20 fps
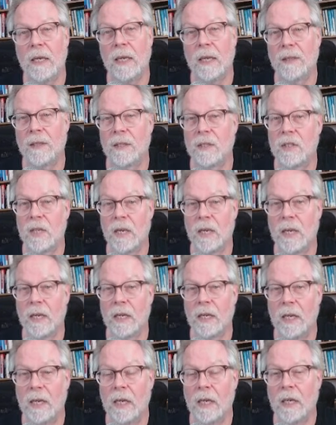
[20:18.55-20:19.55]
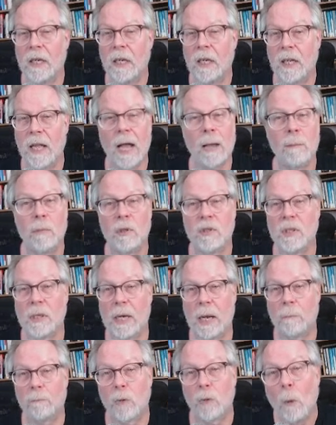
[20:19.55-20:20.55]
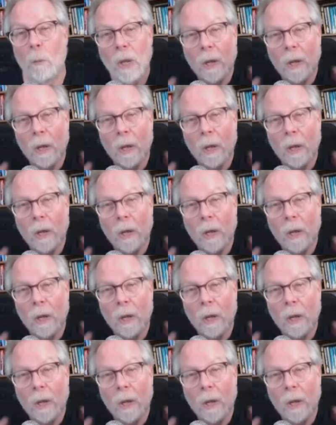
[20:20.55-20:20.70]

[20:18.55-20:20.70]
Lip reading: and the cyan ink gobbles it up.